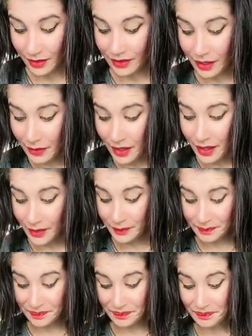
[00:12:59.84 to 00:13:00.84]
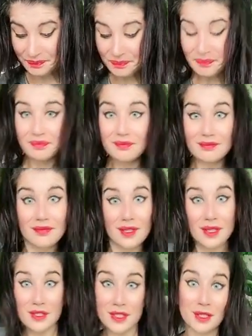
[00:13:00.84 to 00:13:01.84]
There we go.
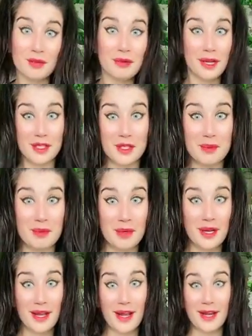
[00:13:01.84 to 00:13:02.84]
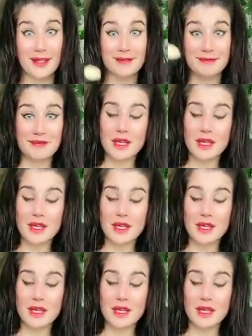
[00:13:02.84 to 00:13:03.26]
It's a little ratchet, but I got it.